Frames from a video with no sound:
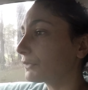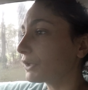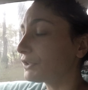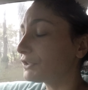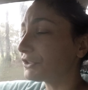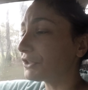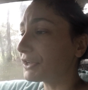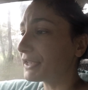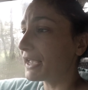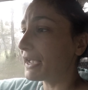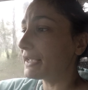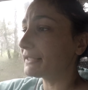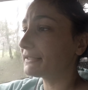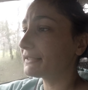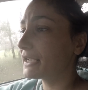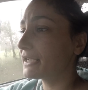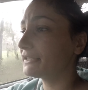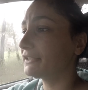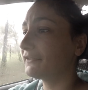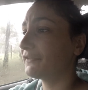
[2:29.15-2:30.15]
so yeah it's
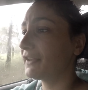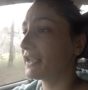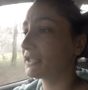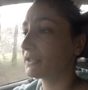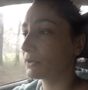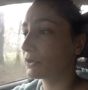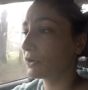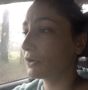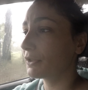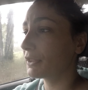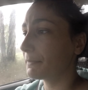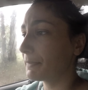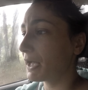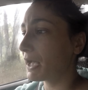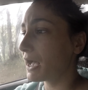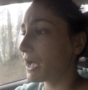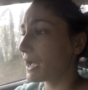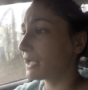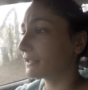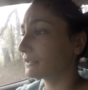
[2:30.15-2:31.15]
an easy fix we've got all the
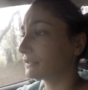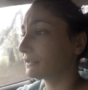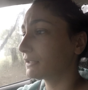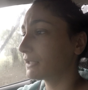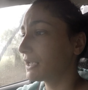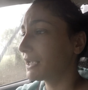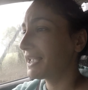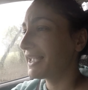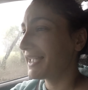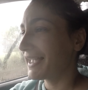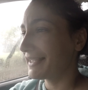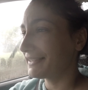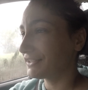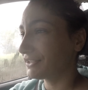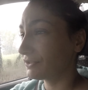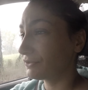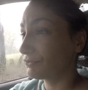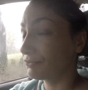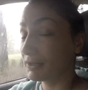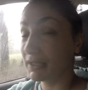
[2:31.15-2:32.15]
parts it's
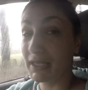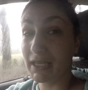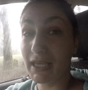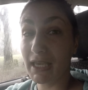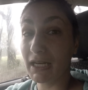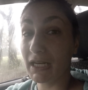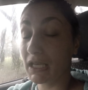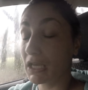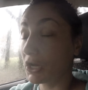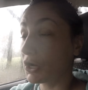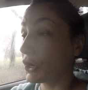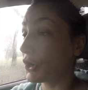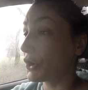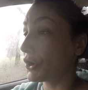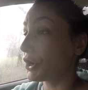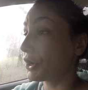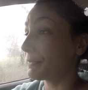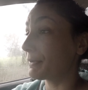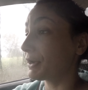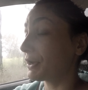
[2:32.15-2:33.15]
just really getting it
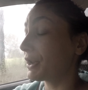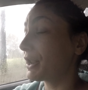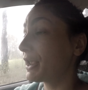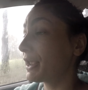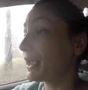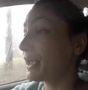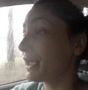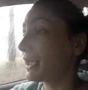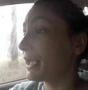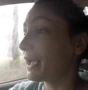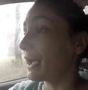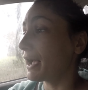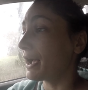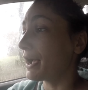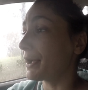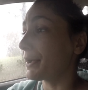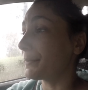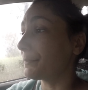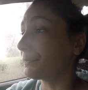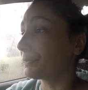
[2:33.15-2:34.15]
home and
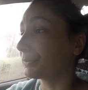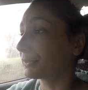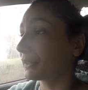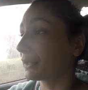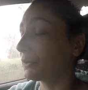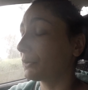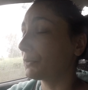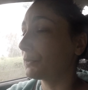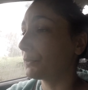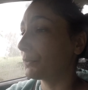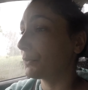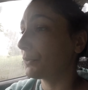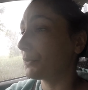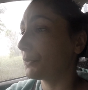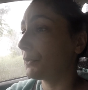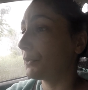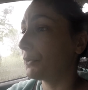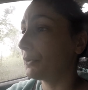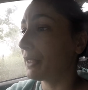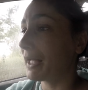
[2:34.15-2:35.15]
um,
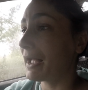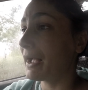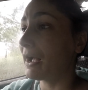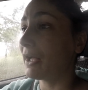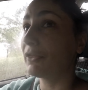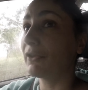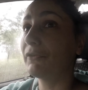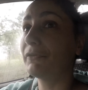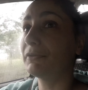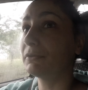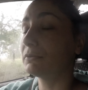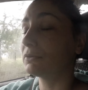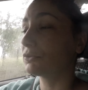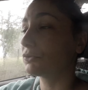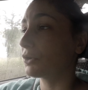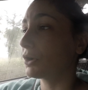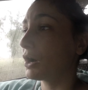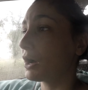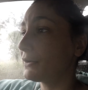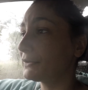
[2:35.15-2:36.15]
all our other four-wheel
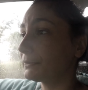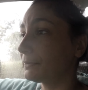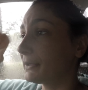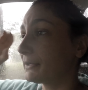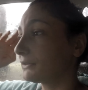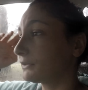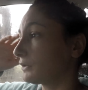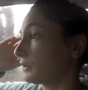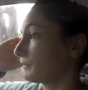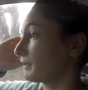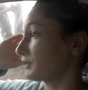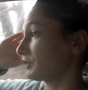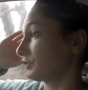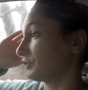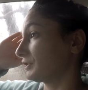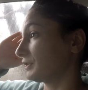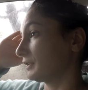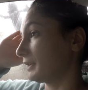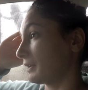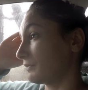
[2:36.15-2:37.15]
drives one's not
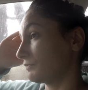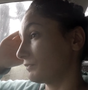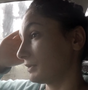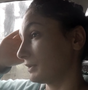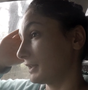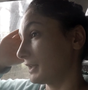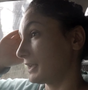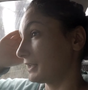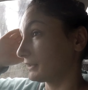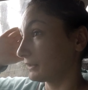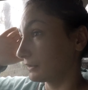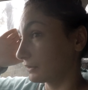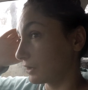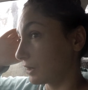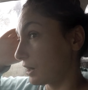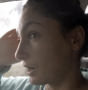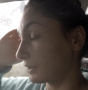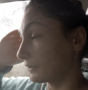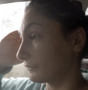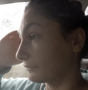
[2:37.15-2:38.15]
registered and really isn't
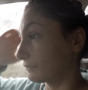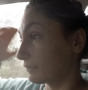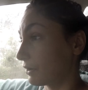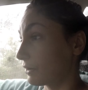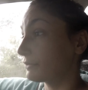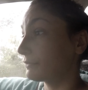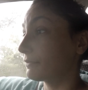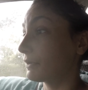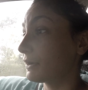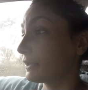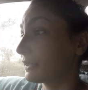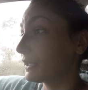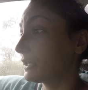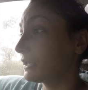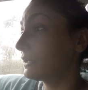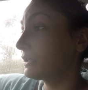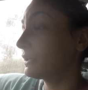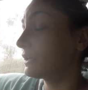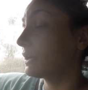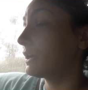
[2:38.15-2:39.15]
kind of
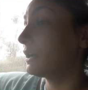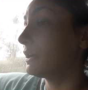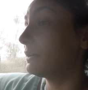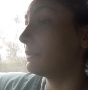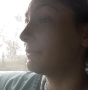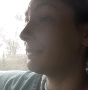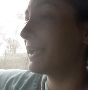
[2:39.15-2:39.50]
roadworthy um,